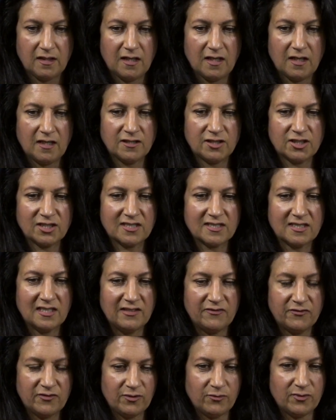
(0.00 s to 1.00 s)
And just to
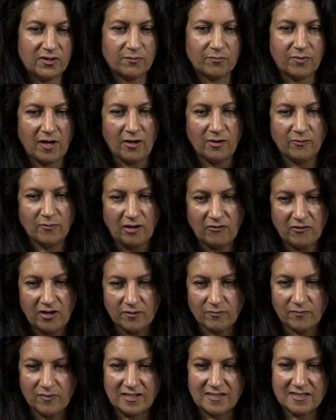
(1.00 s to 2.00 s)
leave you with a poem I wrote
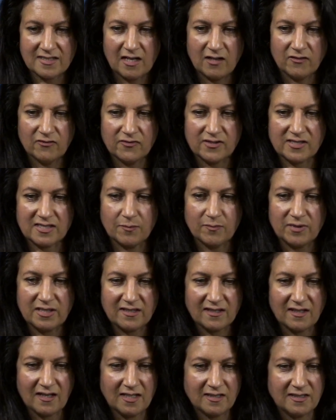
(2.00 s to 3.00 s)
myself for somebody
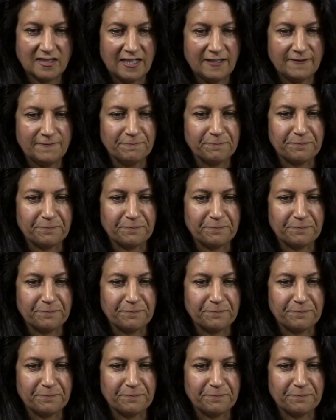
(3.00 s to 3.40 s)
that I know.